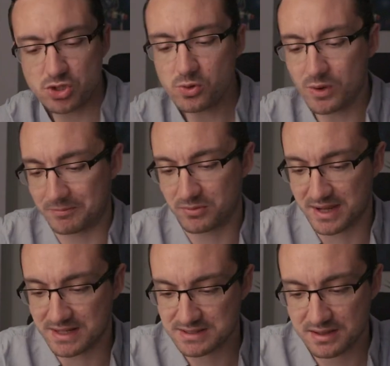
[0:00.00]
you
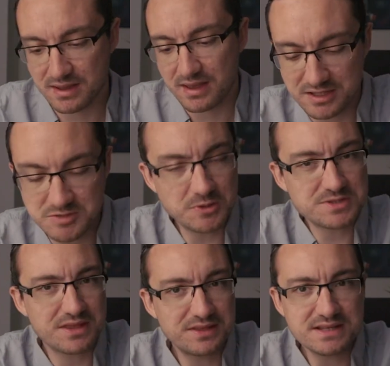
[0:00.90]
upgrade? And to be
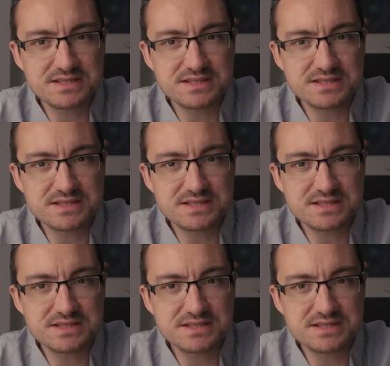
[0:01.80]
honest, I think